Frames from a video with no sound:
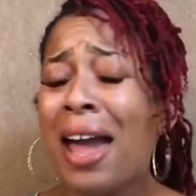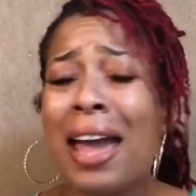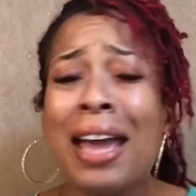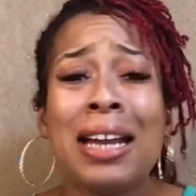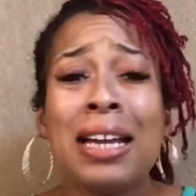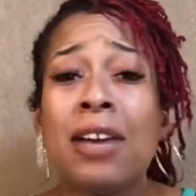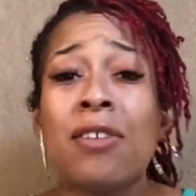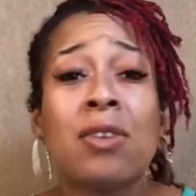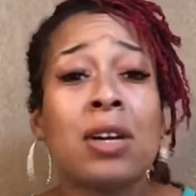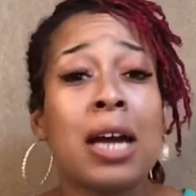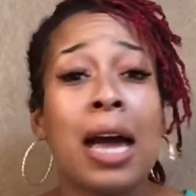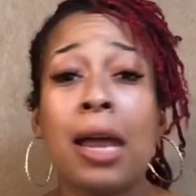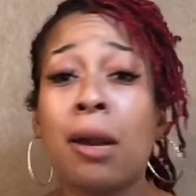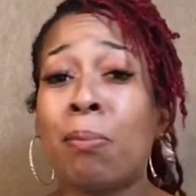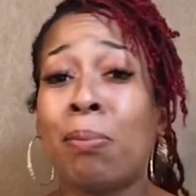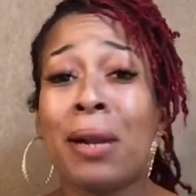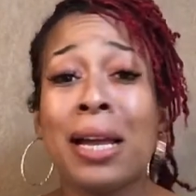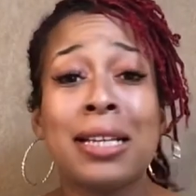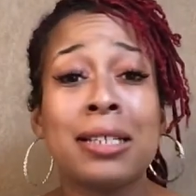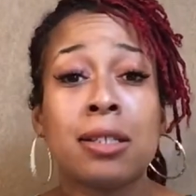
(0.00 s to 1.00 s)
ain't even got a
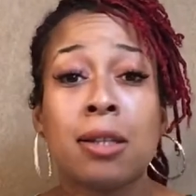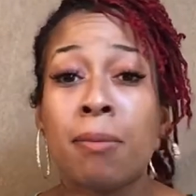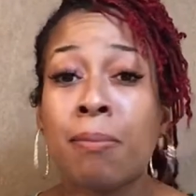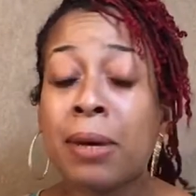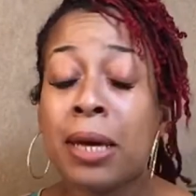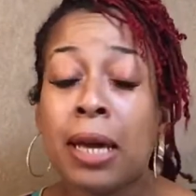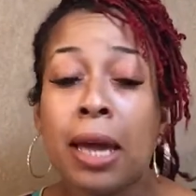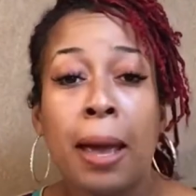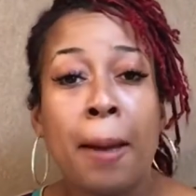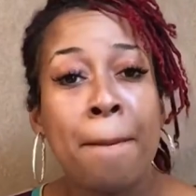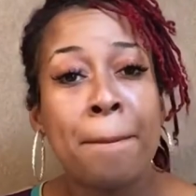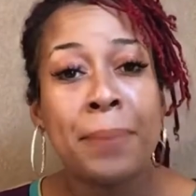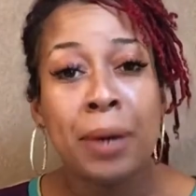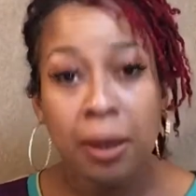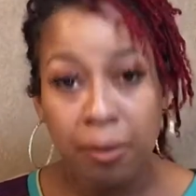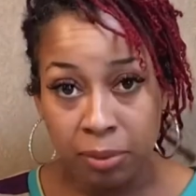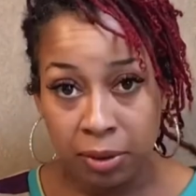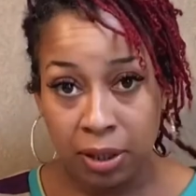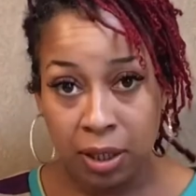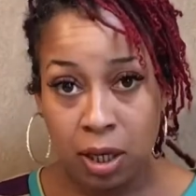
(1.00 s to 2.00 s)
place to be in
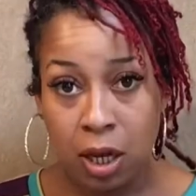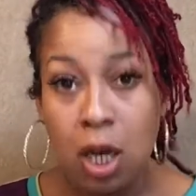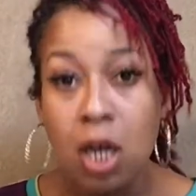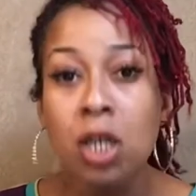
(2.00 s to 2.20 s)
public.